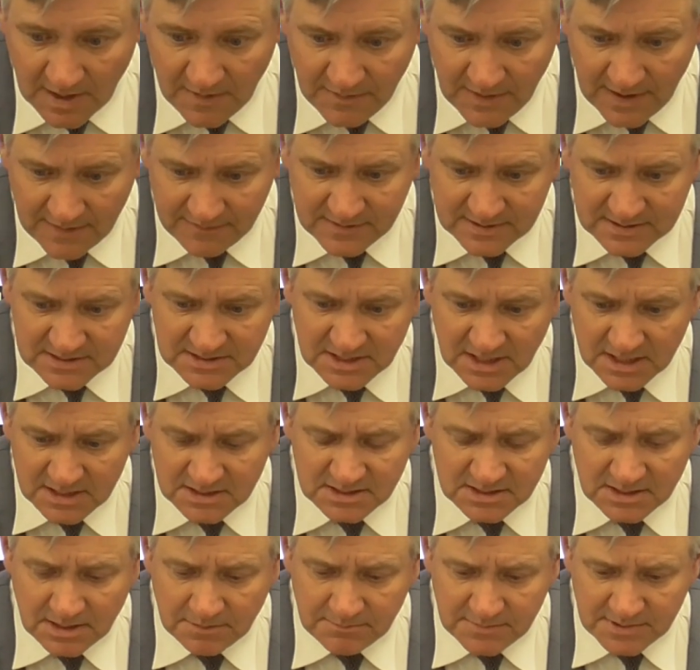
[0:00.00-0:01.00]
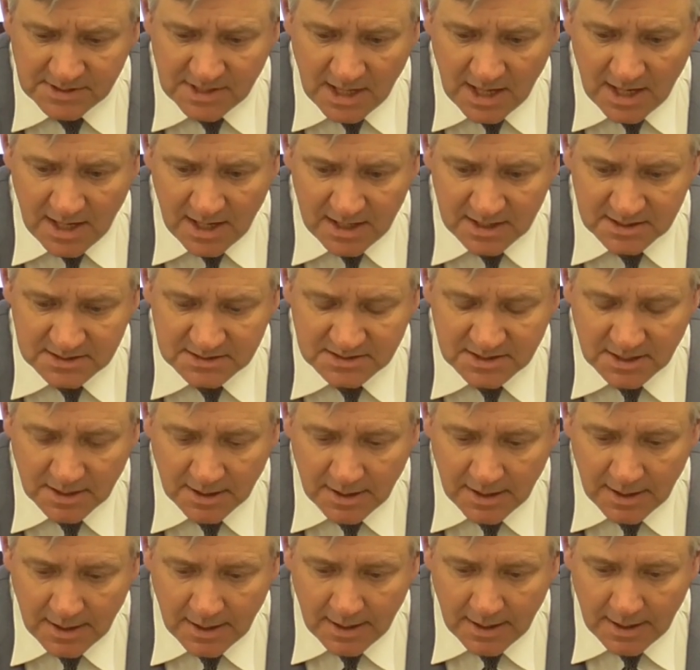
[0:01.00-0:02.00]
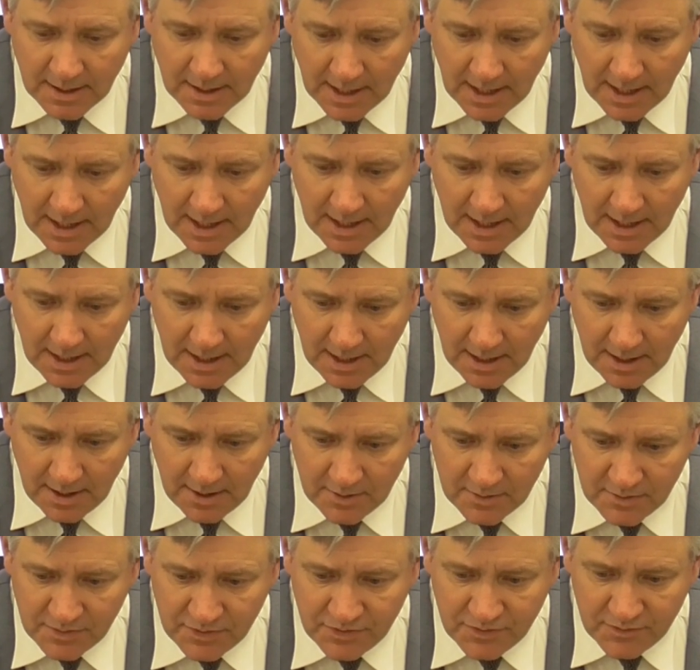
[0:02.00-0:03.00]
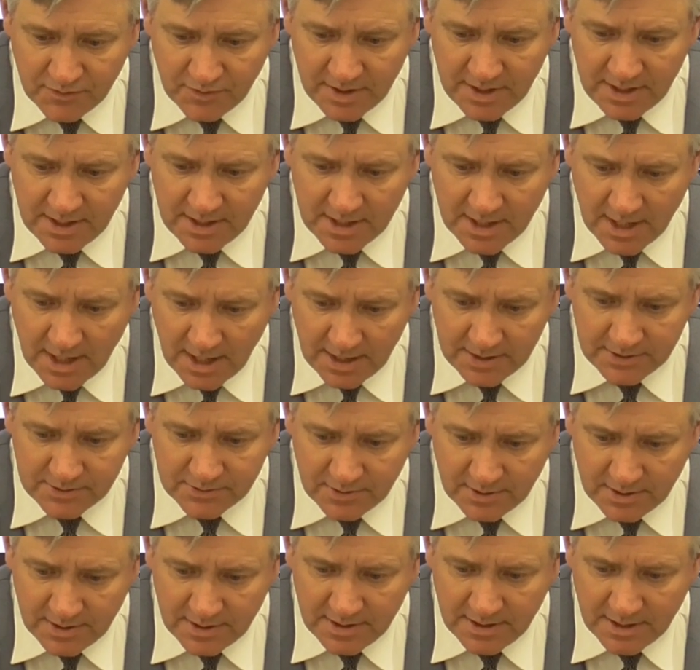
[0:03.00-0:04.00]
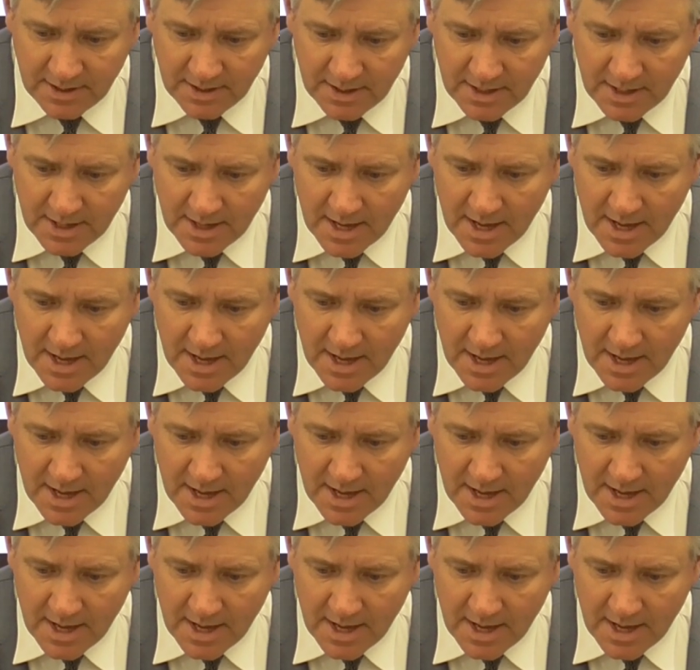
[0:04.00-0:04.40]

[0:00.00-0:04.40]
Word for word: that the system does uh, 300